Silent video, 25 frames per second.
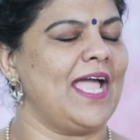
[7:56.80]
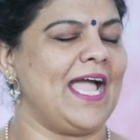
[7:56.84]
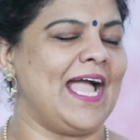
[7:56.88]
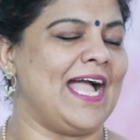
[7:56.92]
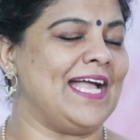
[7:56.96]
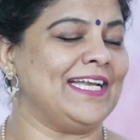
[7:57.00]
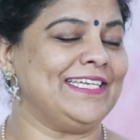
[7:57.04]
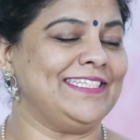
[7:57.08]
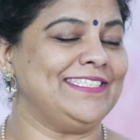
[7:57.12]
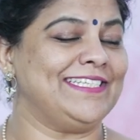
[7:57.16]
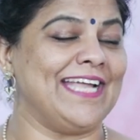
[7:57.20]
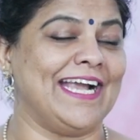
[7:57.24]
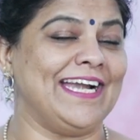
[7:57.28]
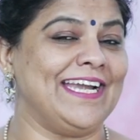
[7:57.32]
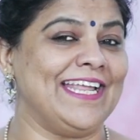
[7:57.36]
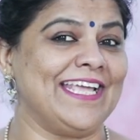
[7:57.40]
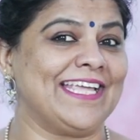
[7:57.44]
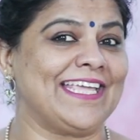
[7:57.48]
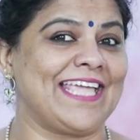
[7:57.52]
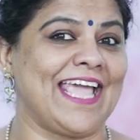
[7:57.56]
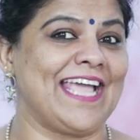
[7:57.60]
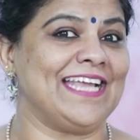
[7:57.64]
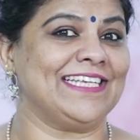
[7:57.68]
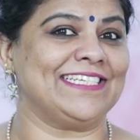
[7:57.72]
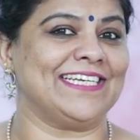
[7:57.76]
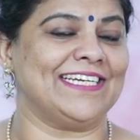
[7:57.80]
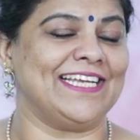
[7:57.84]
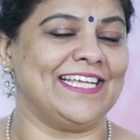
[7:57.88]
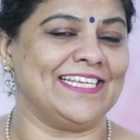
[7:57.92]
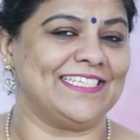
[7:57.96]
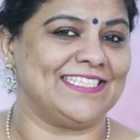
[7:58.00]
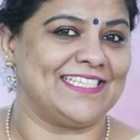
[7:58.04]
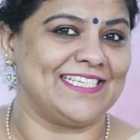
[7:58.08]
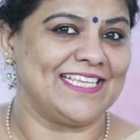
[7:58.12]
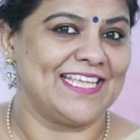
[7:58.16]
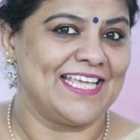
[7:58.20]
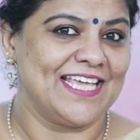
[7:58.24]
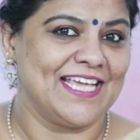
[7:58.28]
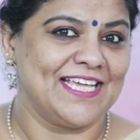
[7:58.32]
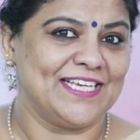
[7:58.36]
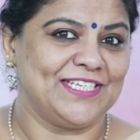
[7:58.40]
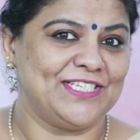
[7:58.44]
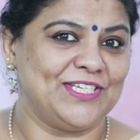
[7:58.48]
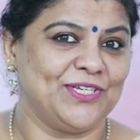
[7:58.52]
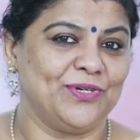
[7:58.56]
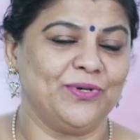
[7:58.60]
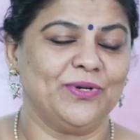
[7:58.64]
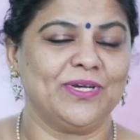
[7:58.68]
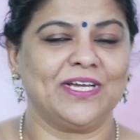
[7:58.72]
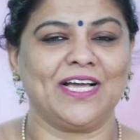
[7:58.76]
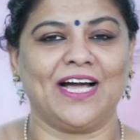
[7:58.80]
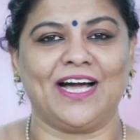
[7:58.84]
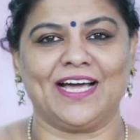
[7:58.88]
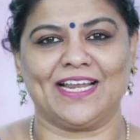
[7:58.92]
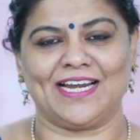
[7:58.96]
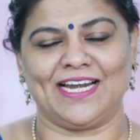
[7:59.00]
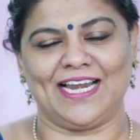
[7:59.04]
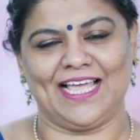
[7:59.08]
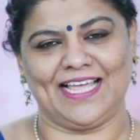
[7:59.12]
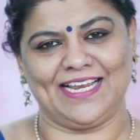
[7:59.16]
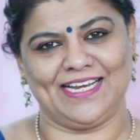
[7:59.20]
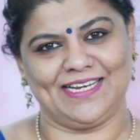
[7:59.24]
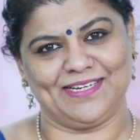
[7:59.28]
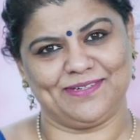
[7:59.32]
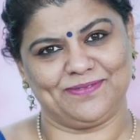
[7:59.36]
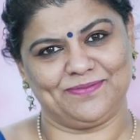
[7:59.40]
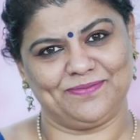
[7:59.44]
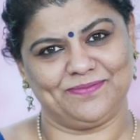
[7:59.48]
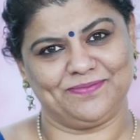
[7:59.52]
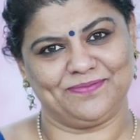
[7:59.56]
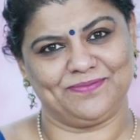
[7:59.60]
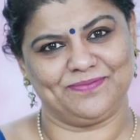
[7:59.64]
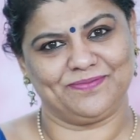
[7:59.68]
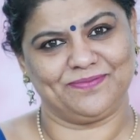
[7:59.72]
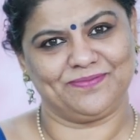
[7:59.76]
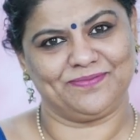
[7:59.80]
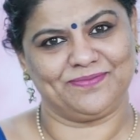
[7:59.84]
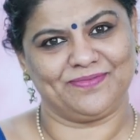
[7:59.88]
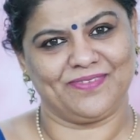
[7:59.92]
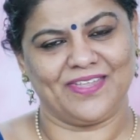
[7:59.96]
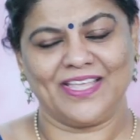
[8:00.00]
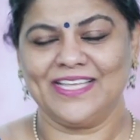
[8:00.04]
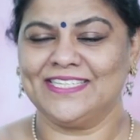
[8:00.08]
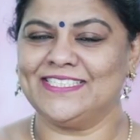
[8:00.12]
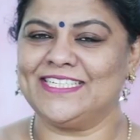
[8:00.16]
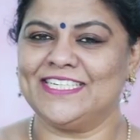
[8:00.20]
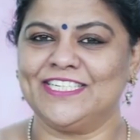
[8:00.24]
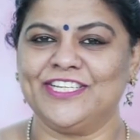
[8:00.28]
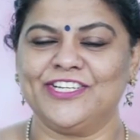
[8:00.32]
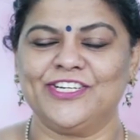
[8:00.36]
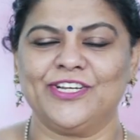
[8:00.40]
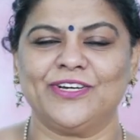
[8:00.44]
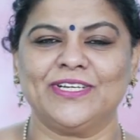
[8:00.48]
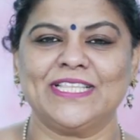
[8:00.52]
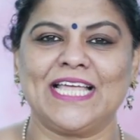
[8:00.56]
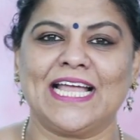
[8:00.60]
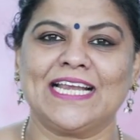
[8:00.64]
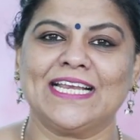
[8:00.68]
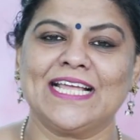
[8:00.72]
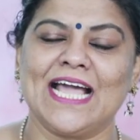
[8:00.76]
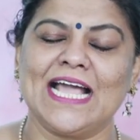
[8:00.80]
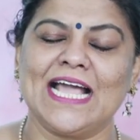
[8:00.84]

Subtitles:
and dedicated it to Carlyle. Did you know that,